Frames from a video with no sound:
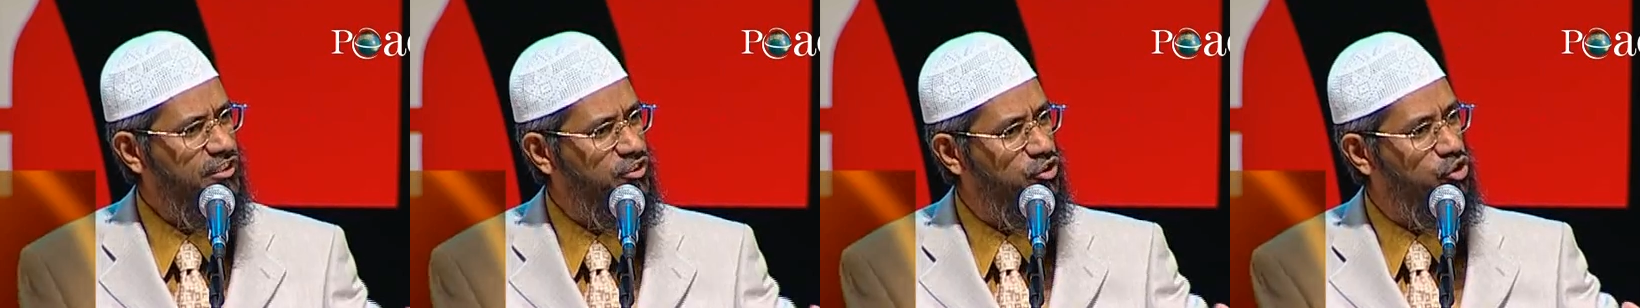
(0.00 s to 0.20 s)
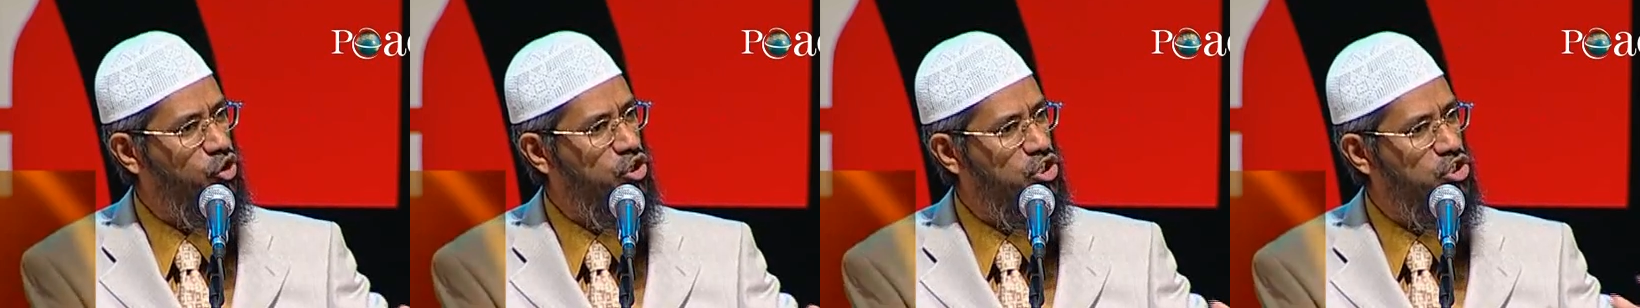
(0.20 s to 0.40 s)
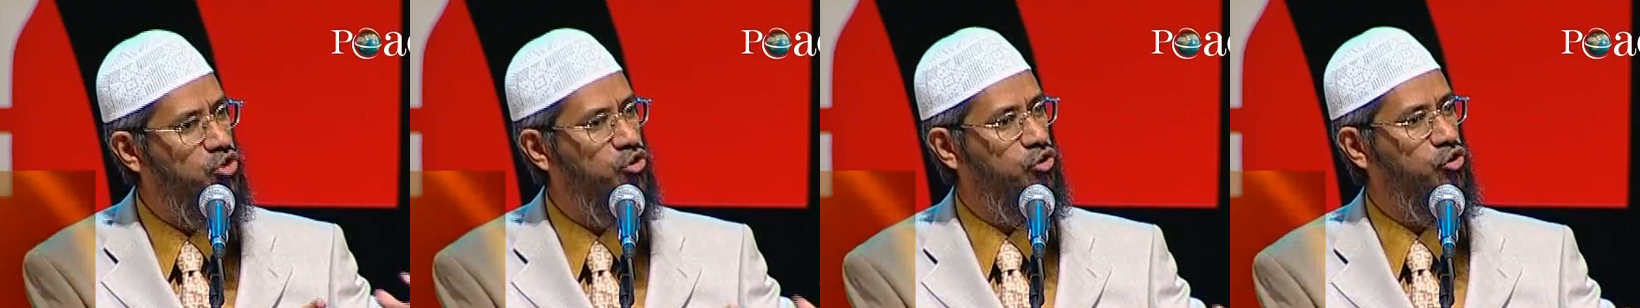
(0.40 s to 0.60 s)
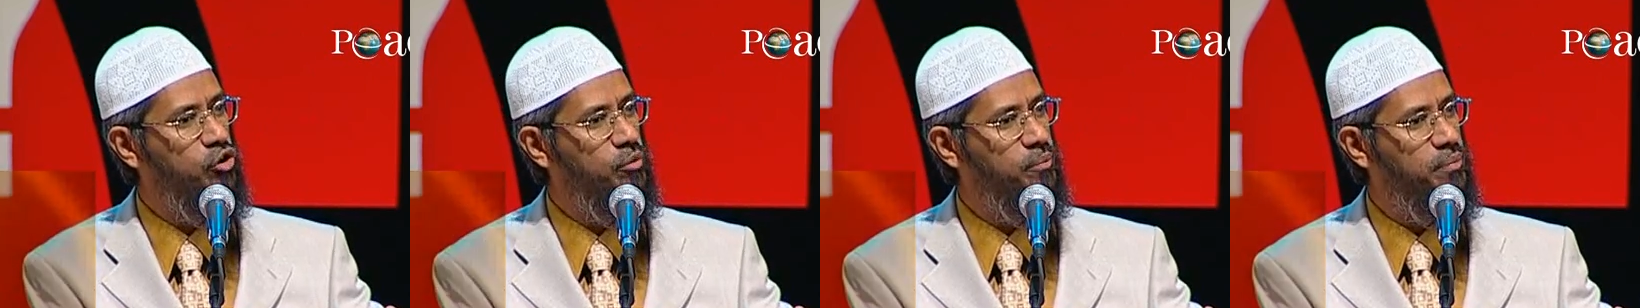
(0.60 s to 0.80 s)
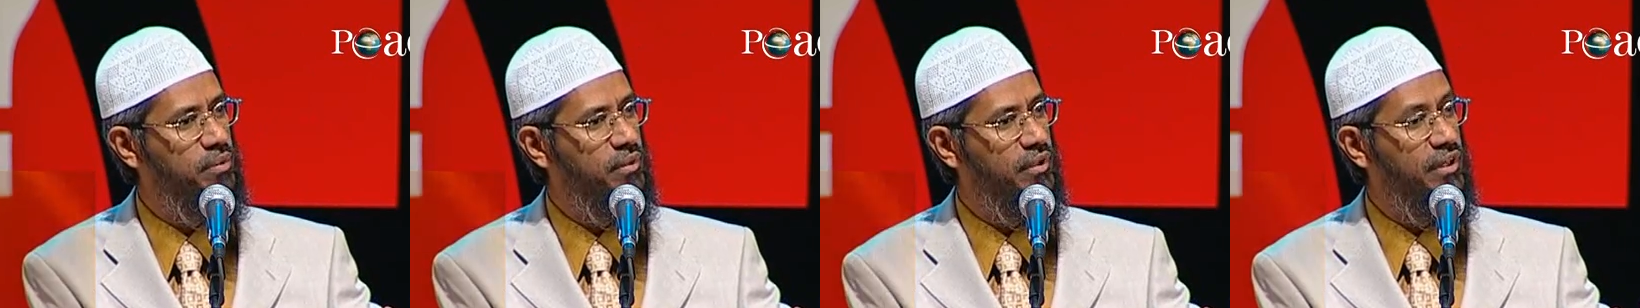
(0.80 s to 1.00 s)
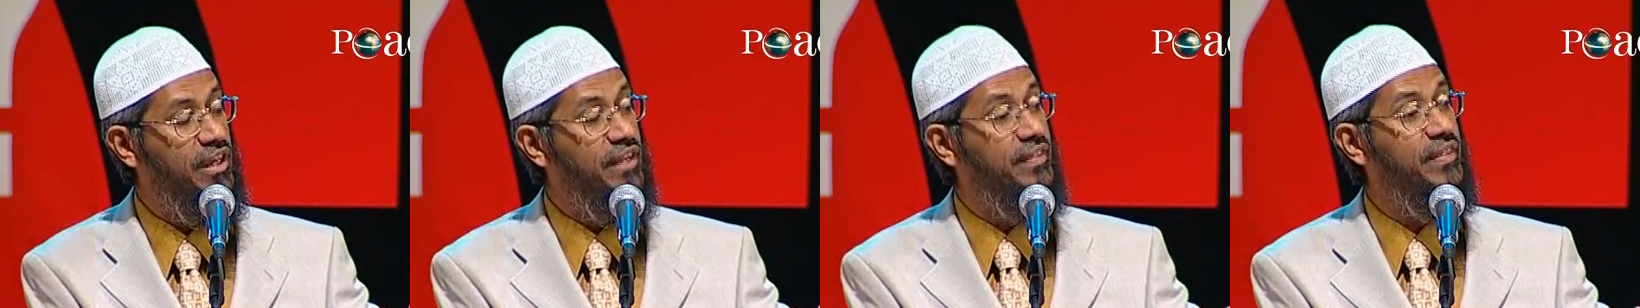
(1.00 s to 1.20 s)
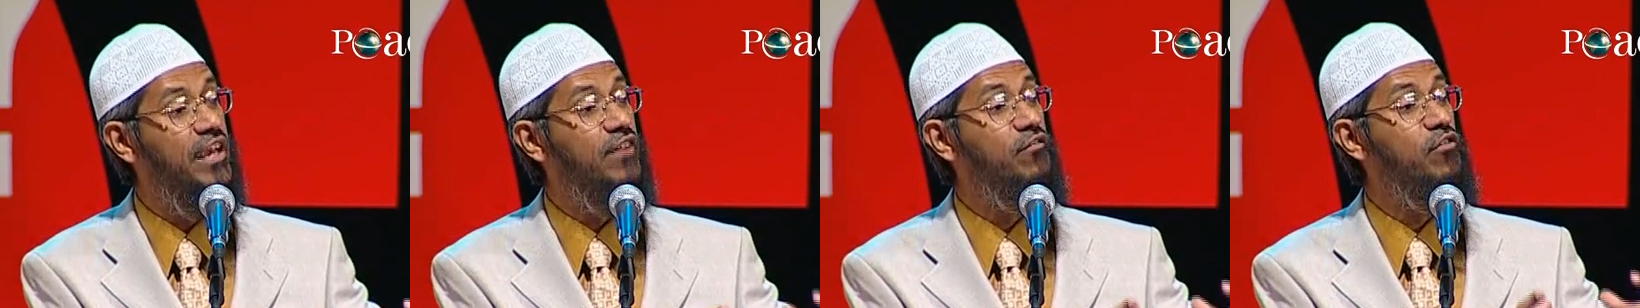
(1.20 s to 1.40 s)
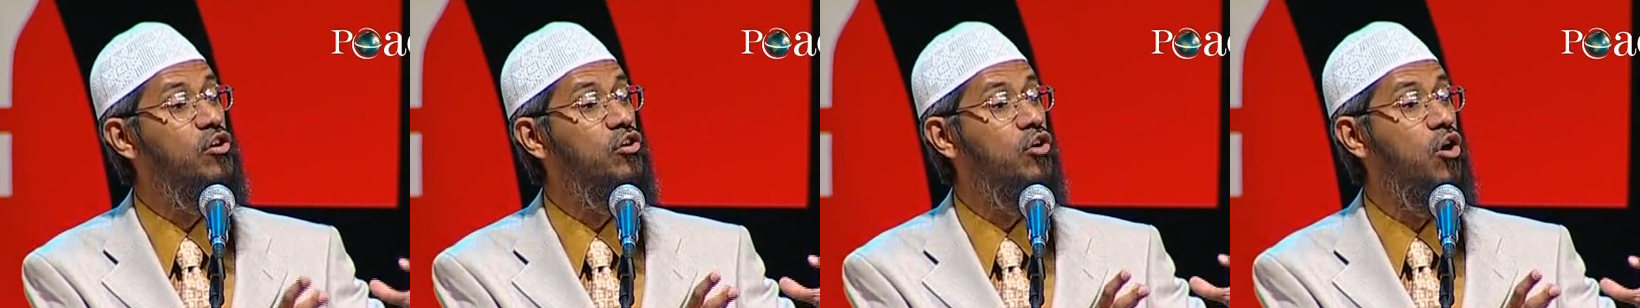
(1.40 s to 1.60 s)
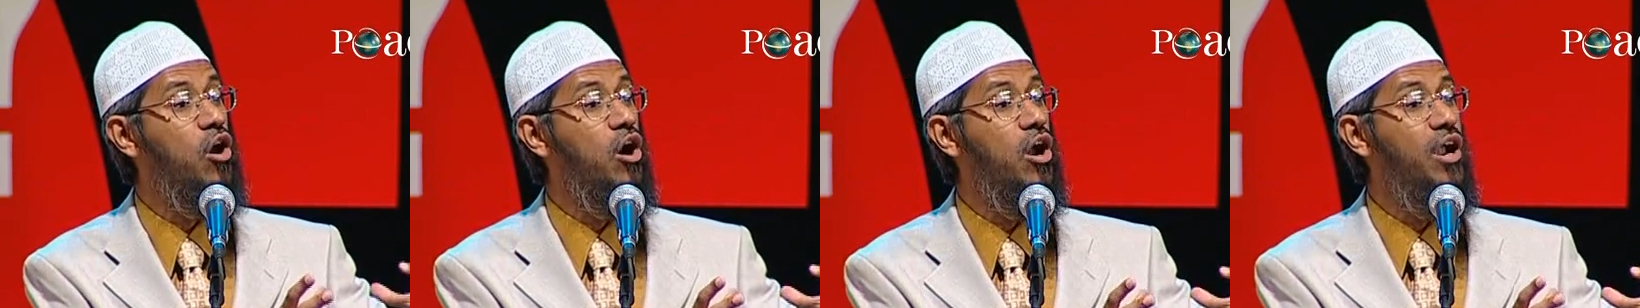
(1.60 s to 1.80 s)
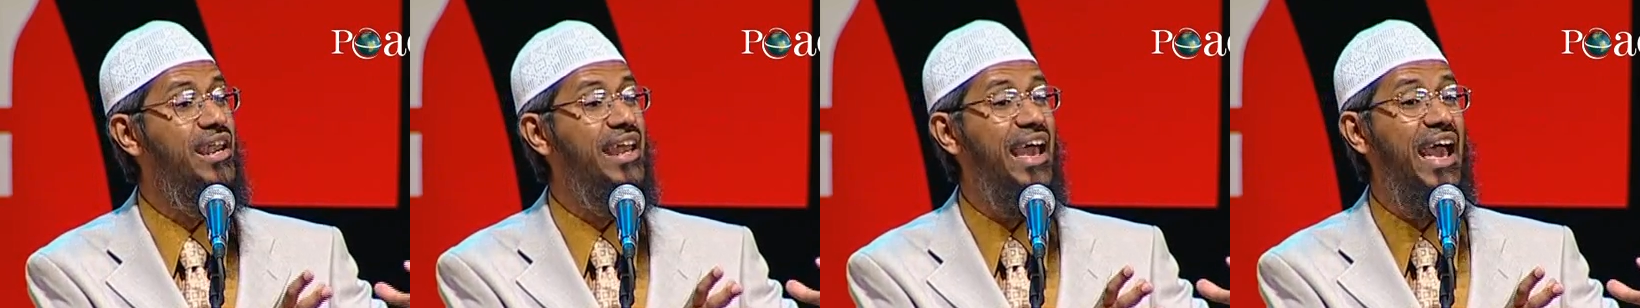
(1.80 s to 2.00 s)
Jewish groups, they were called